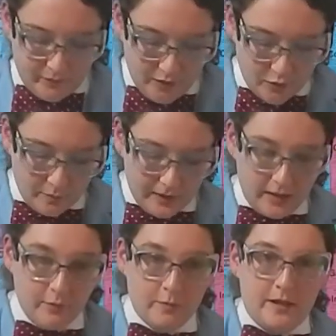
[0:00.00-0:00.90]
So I'm going to
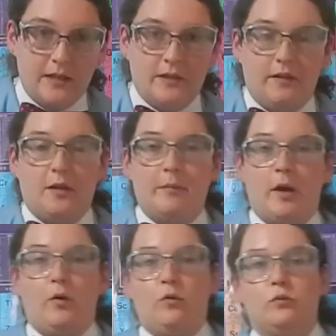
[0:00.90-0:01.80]
give you a minute to think
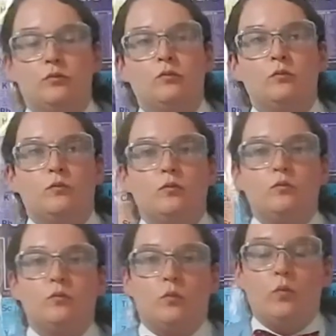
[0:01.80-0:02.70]
about
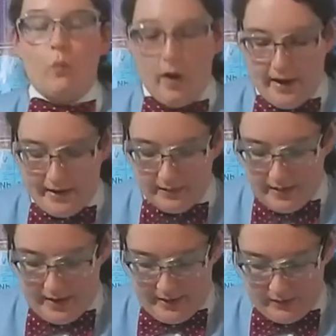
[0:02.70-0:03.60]
why
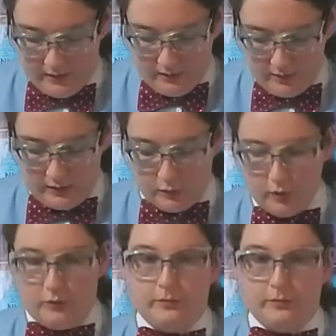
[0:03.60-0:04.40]
the egg has grown.